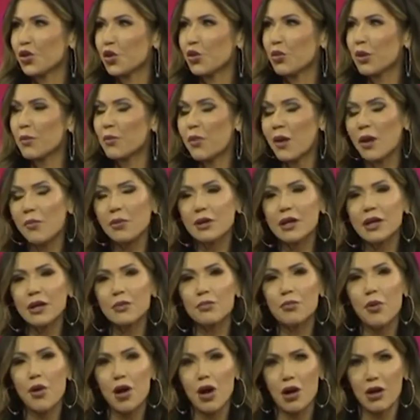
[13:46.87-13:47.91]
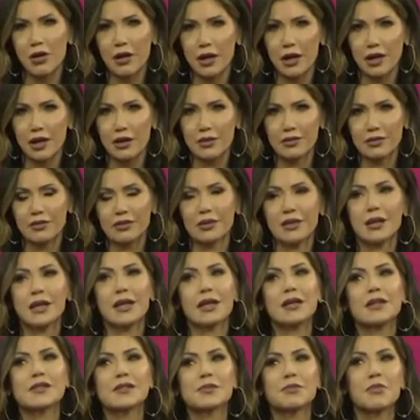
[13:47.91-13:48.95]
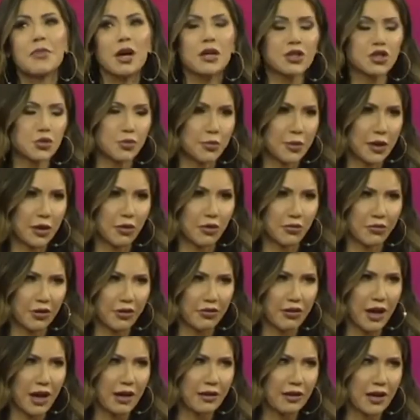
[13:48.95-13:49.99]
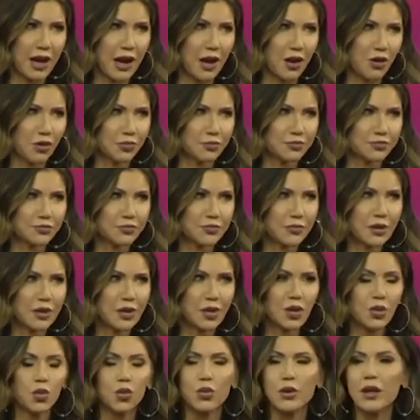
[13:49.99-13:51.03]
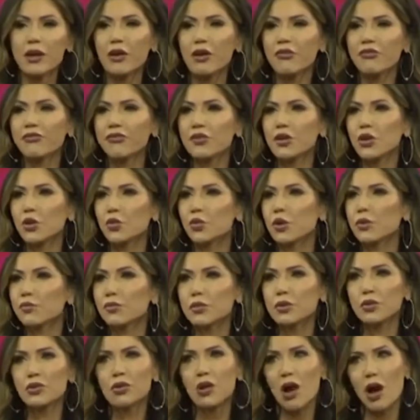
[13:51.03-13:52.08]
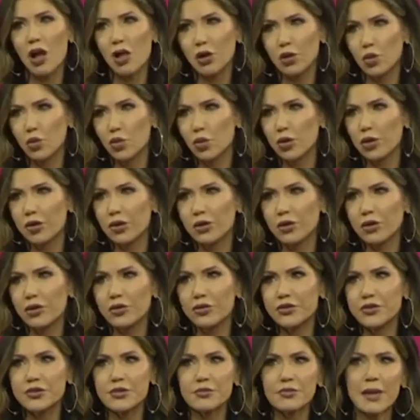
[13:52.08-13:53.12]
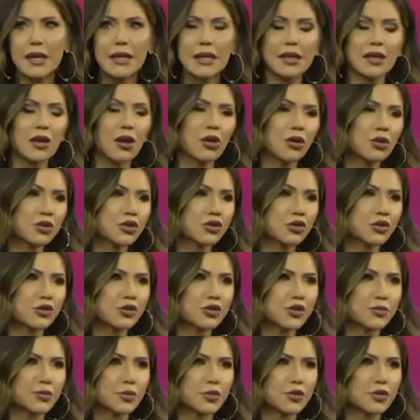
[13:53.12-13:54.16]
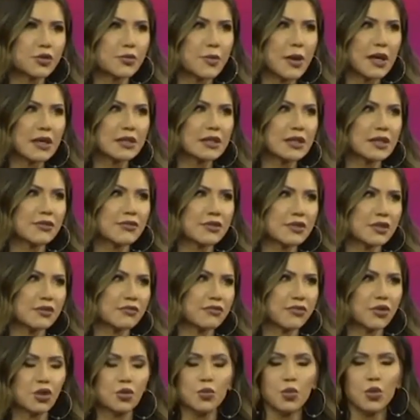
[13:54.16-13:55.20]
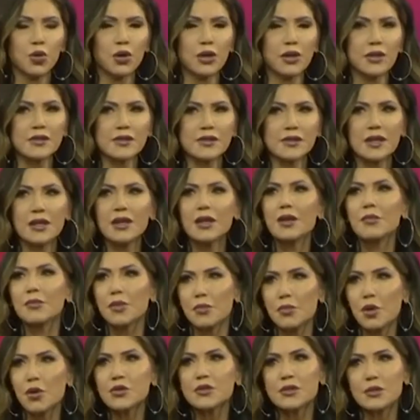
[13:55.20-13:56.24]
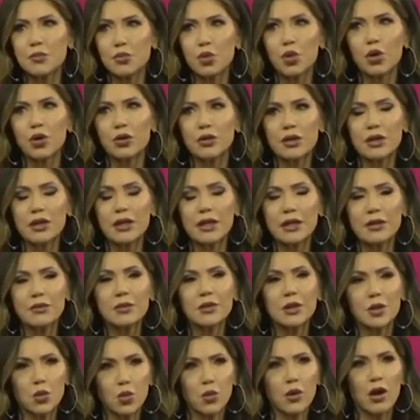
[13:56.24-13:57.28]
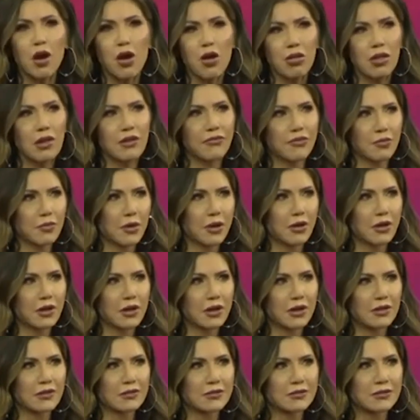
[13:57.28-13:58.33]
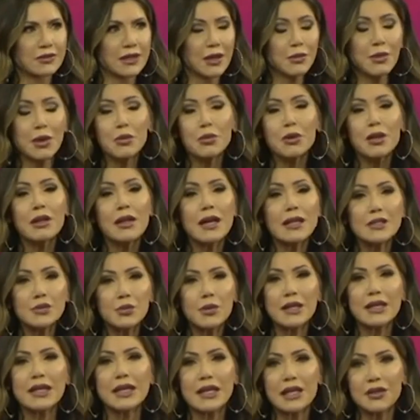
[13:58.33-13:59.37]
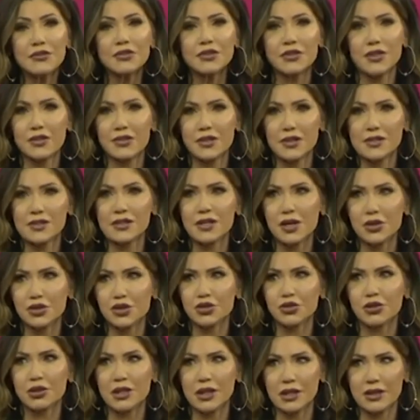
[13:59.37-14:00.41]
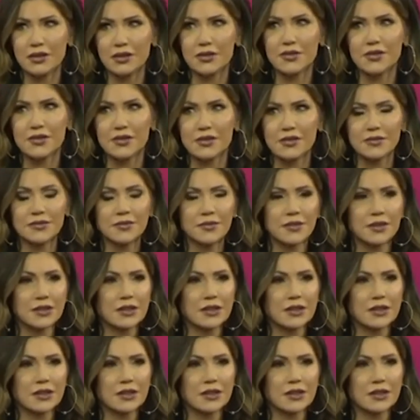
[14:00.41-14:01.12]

the Republican Party is much bigger than that now. We are filled with blue-collar workers, many cultures, perspectives, and viewpoints. But most importantly, we all love America. And we realize what a gift that this country is.